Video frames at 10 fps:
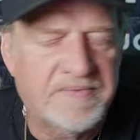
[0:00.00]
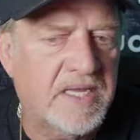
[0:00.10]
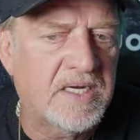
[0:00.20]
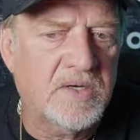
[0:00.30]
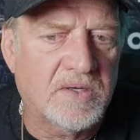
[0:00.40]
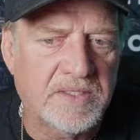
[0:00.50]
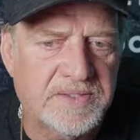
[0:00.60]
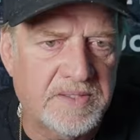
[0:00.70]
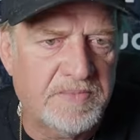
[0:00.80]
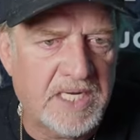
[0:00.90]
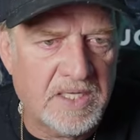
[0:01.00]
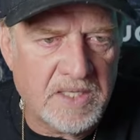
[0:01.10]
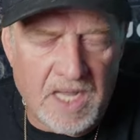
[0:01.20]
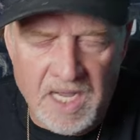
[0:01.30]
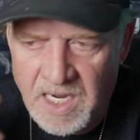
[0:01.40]
getting cards in the mail.
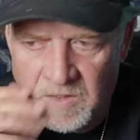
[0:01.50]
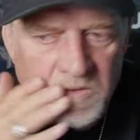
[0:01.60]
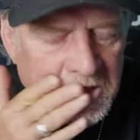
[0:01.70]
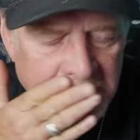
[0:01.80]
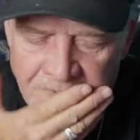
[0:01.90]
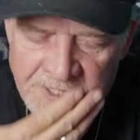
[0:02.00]
I really, really